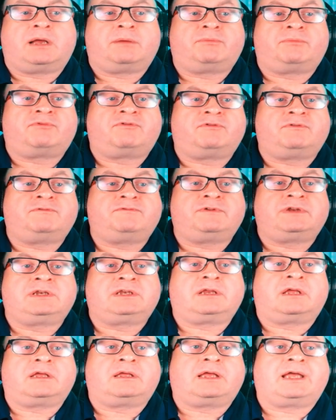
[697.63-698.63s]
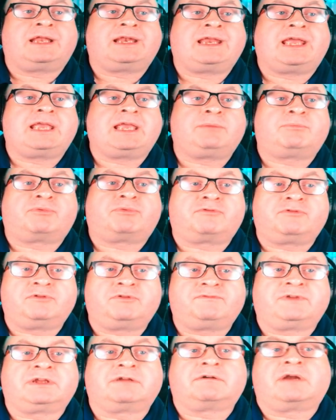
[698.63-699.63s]
and a
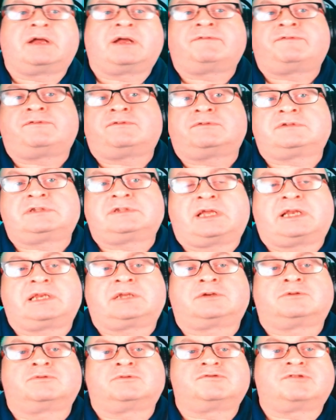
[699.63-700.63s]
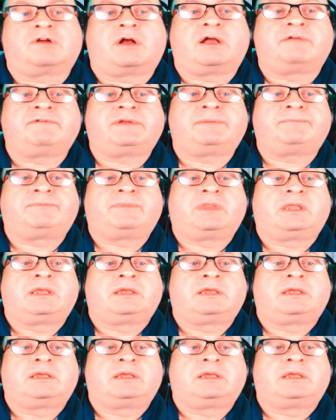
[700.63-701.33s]
proving ground for technical driving.